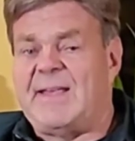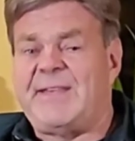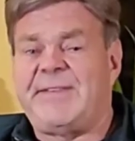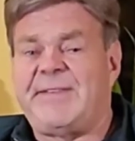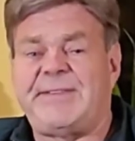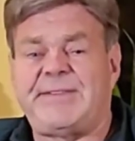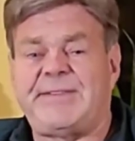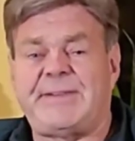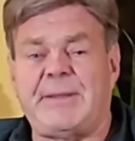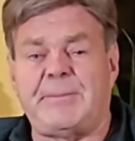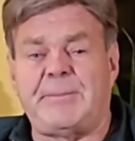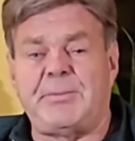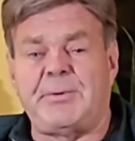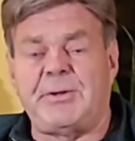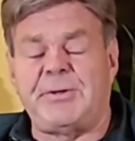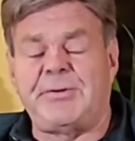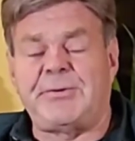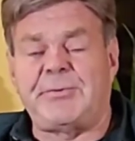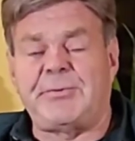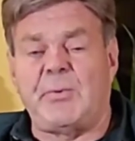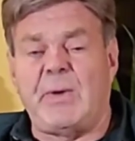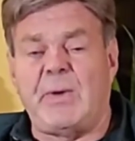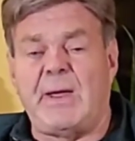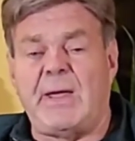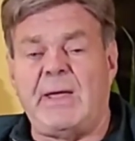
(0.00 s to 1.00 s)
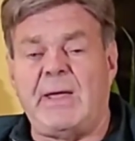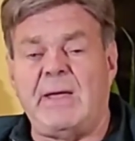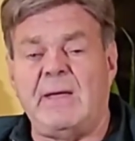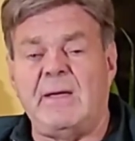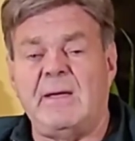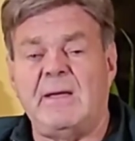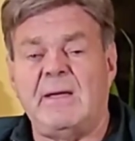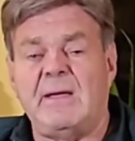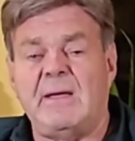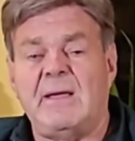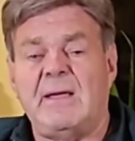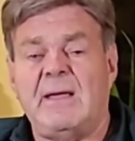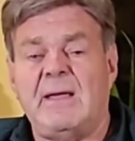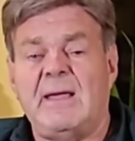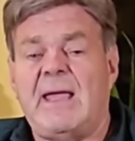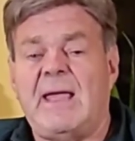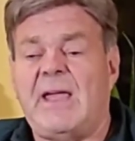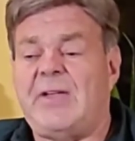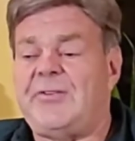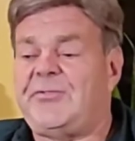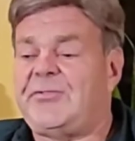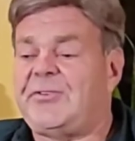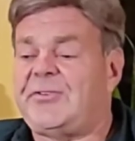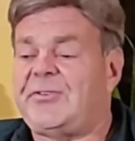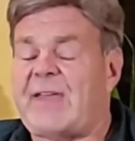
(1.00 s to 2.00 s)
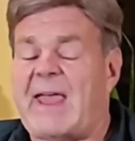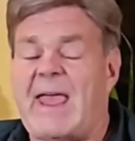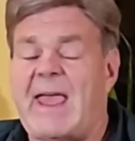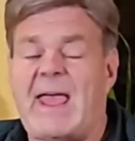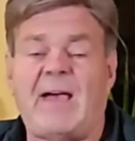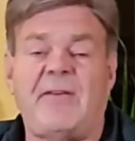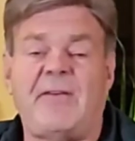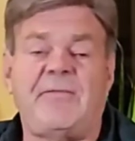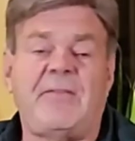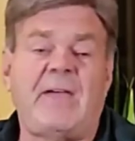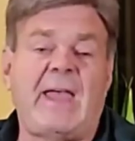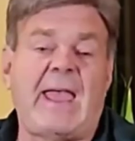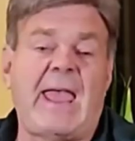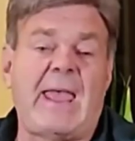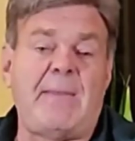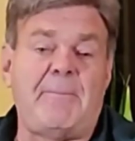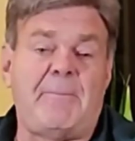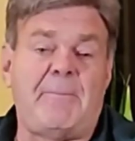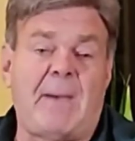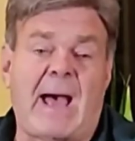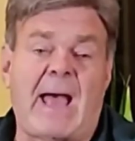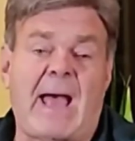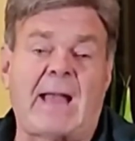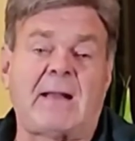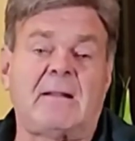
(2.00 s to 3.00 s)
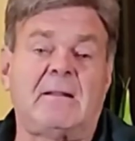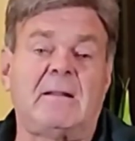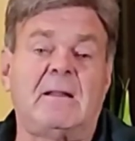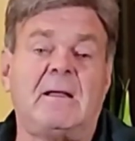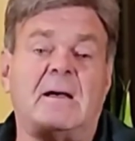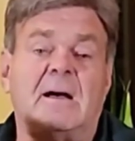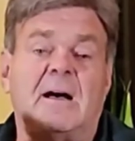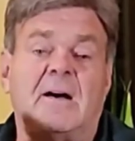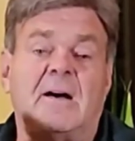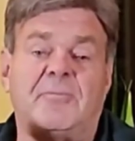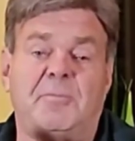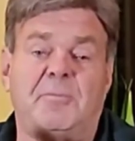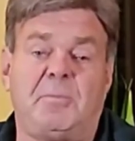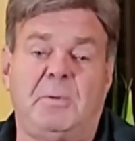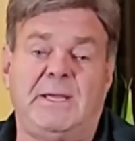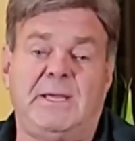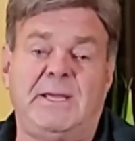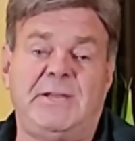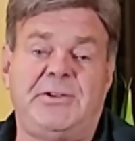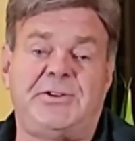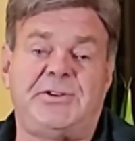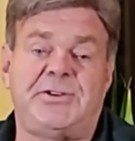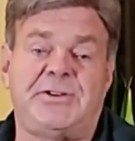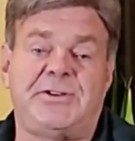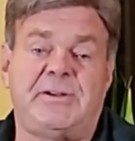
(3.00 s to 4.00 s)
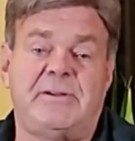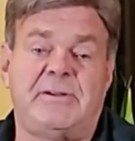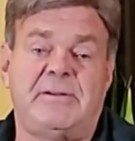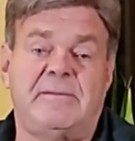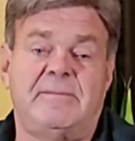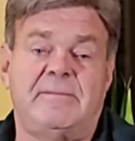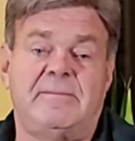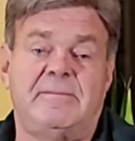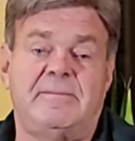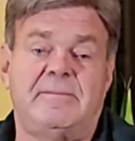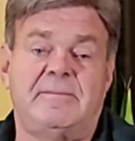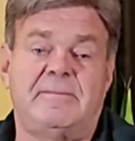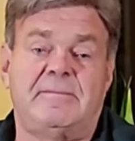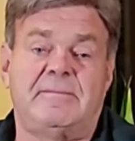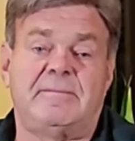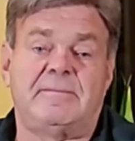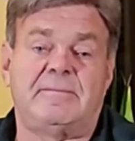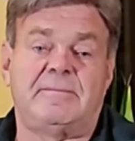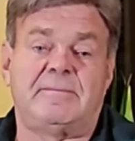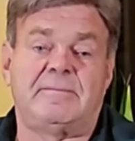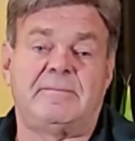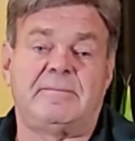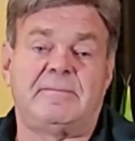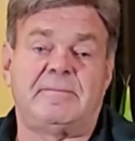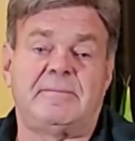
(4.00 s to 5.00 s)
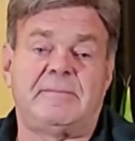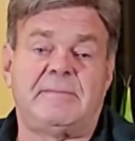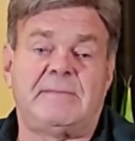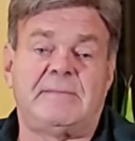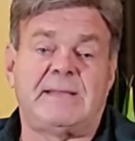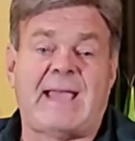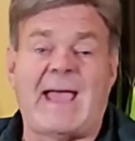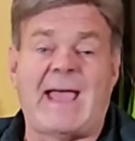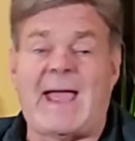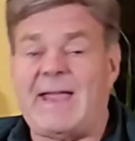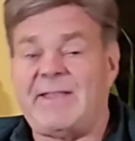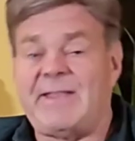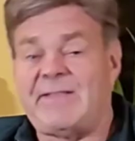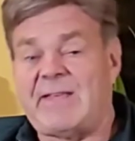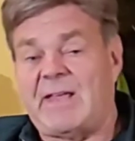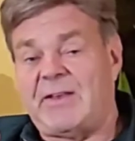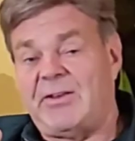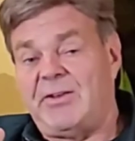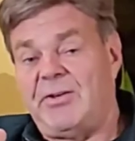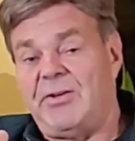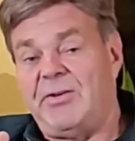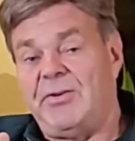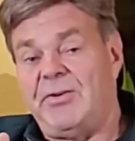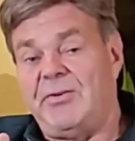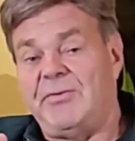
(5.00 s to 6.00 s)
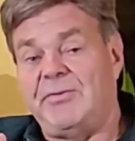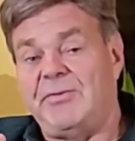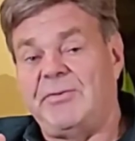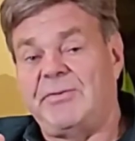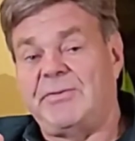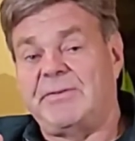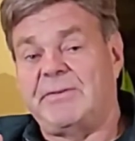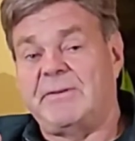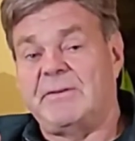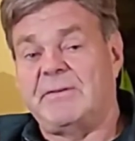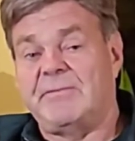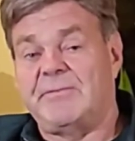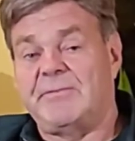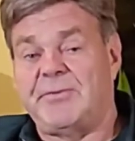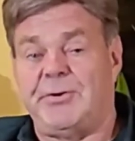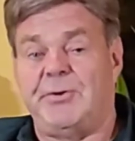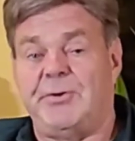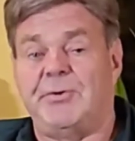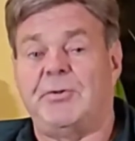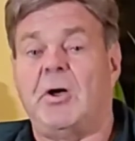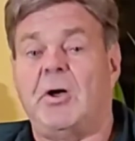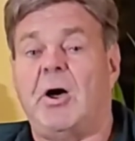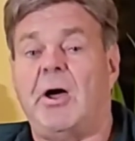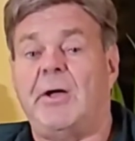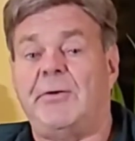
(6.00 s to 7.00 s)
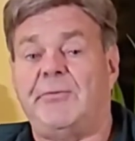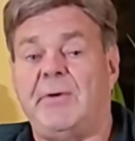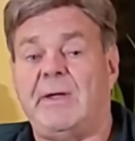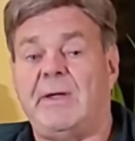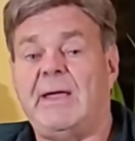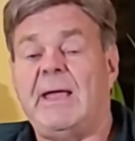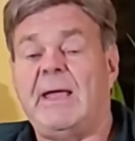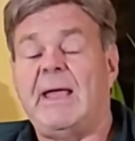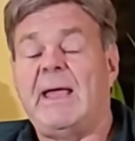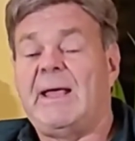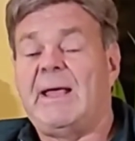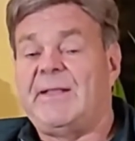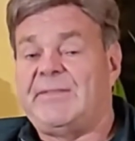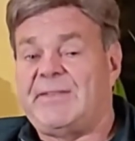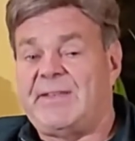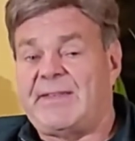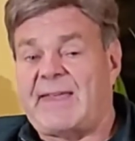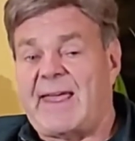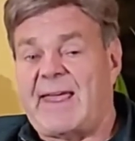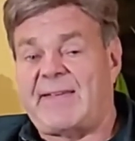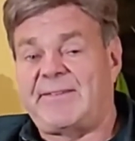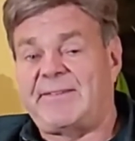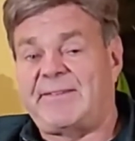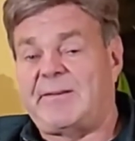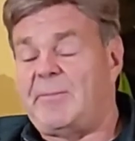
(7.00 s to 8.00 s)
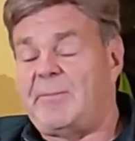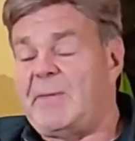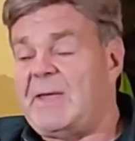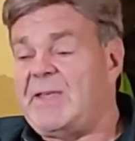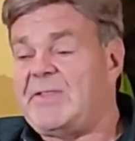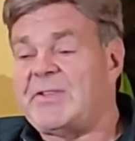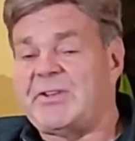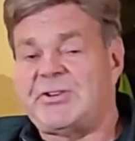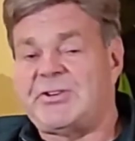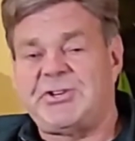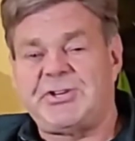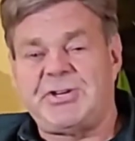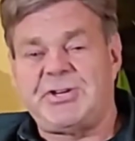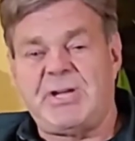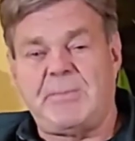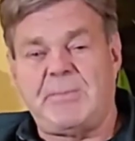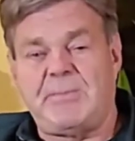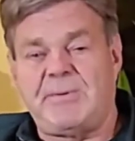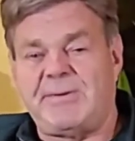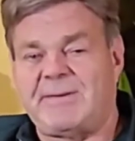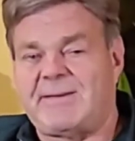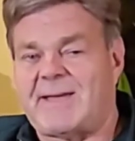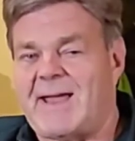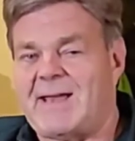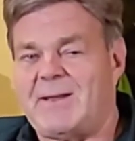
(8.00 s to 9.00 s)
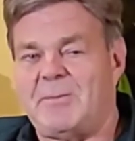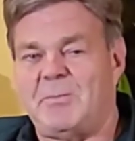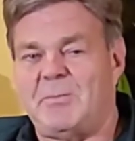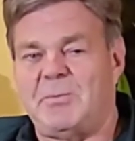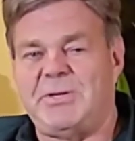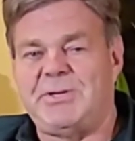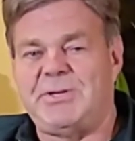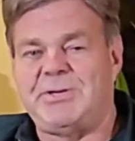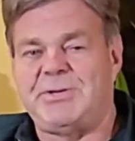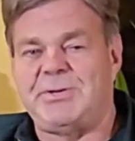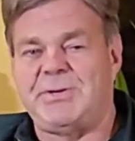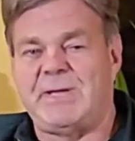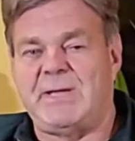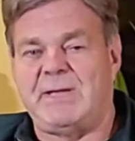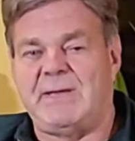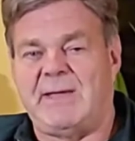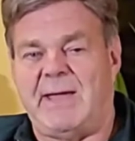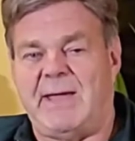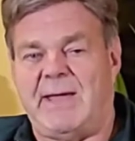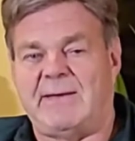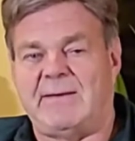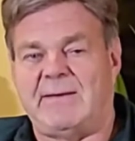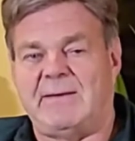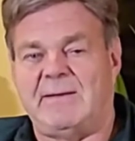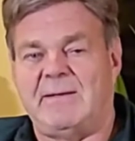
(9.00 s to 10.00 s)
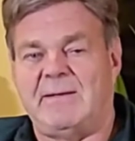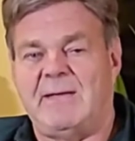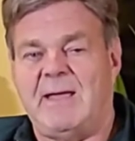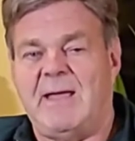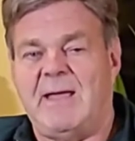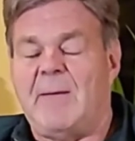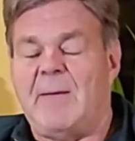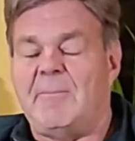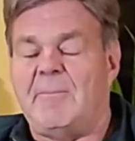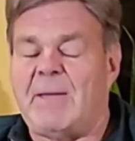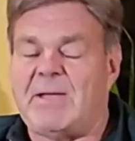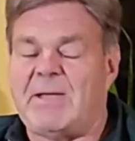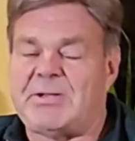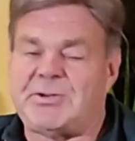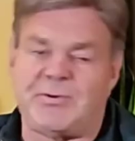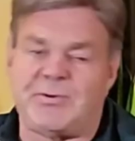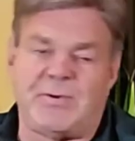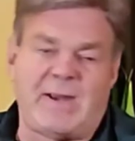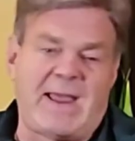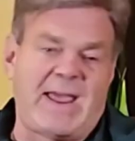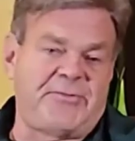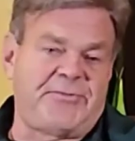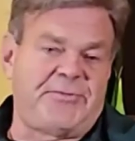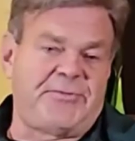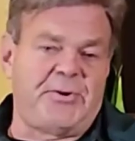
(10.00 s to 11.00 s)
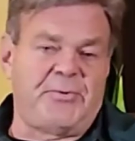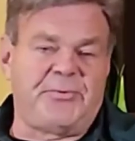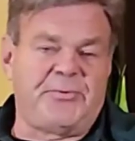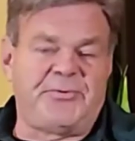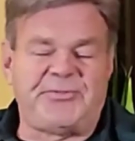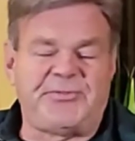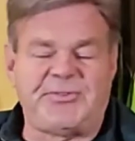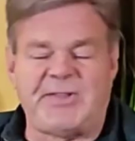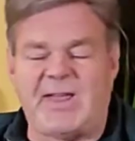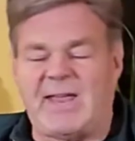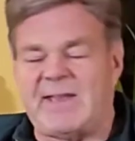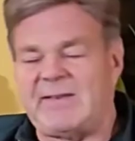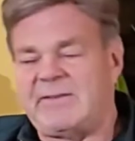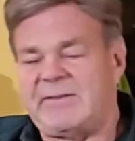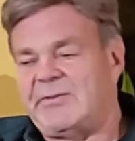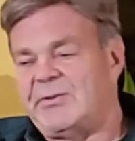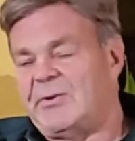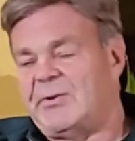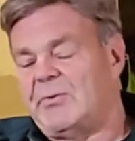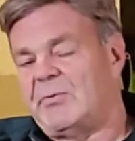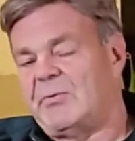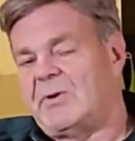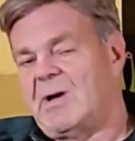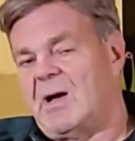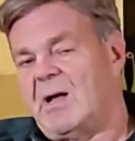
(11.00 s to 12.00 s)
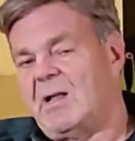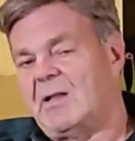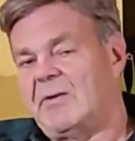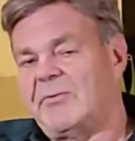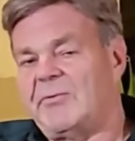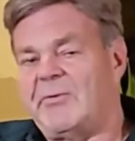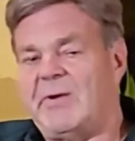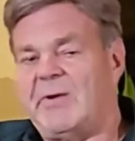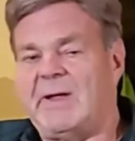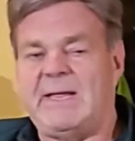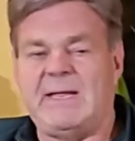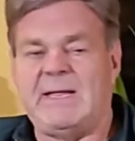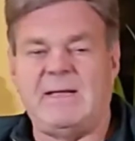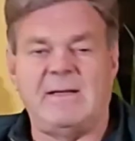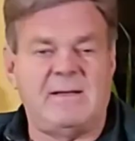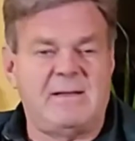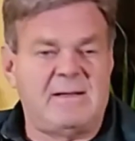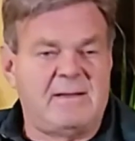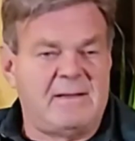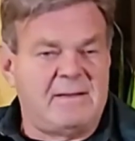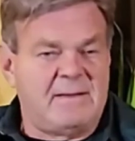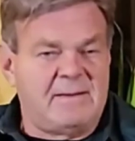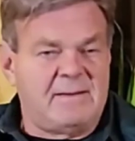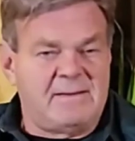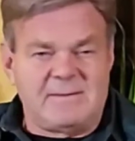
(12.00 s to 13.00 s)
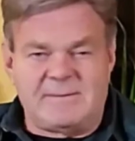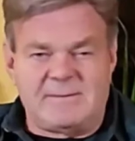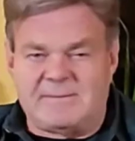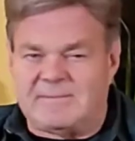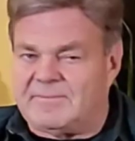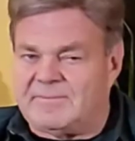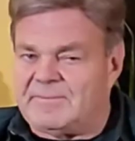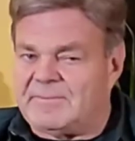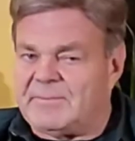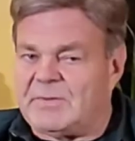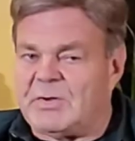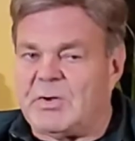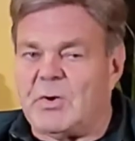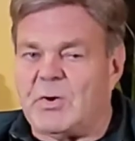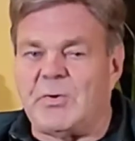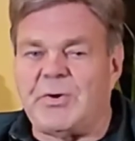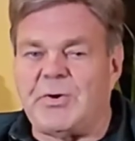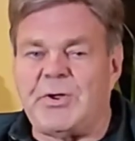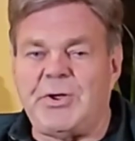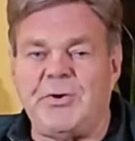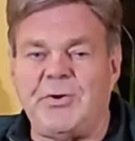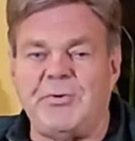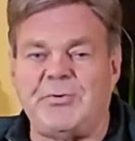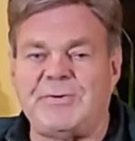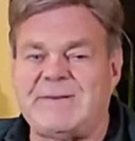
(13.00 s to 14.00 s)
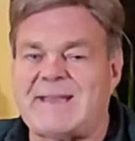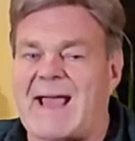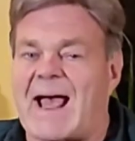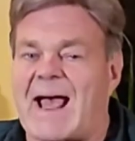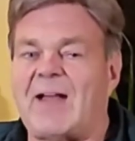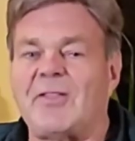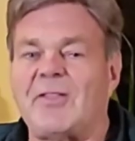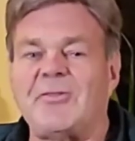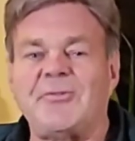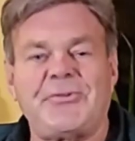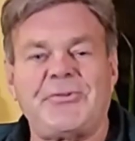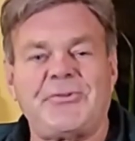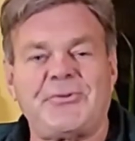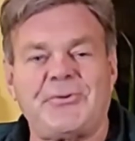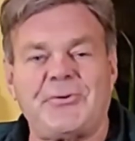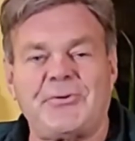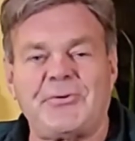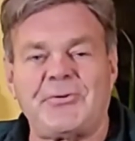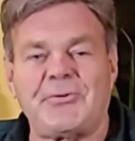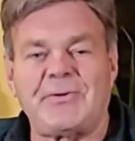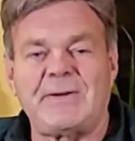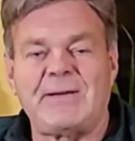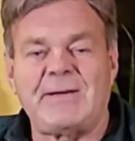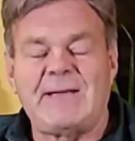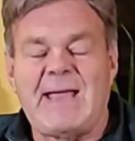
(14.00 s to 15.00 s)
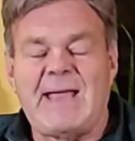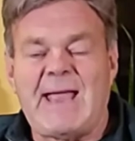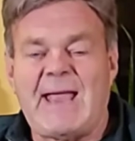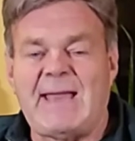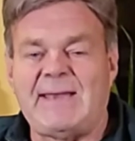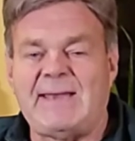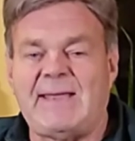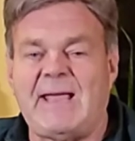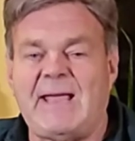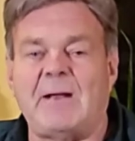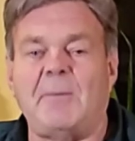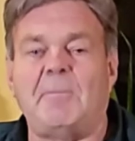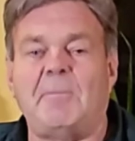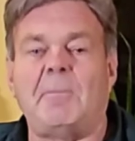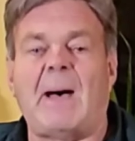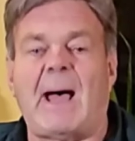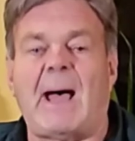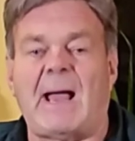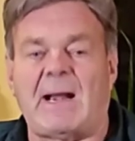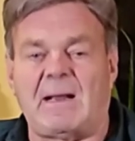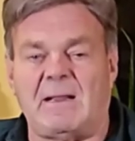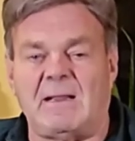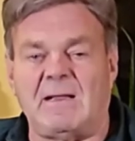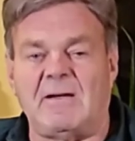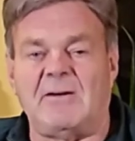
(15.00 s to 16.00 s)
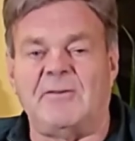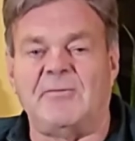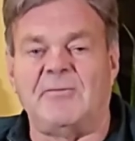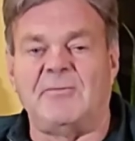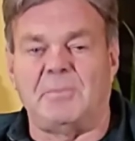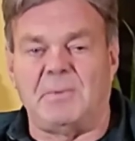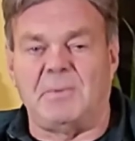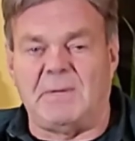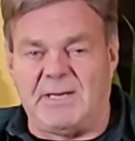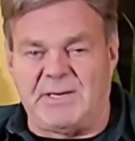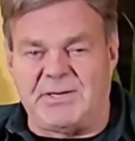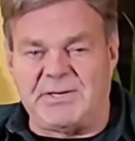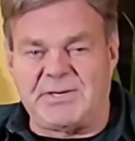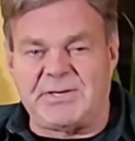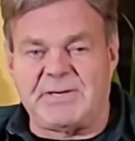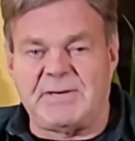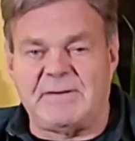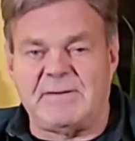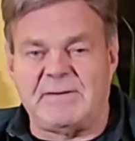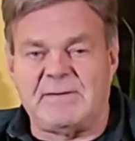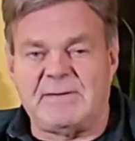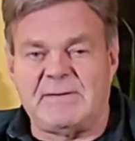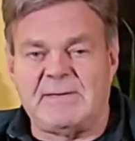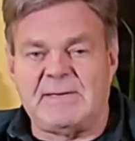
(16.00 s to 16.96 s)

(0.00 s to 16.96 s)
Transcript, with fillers: Simplest way is just have a bottle of bleach, the kind that you use for your laundry. This has to be the cheapest kind of bleach you can get. Make sure it has no scent, no coloring, go to your dollar store and get a bottle of bleach.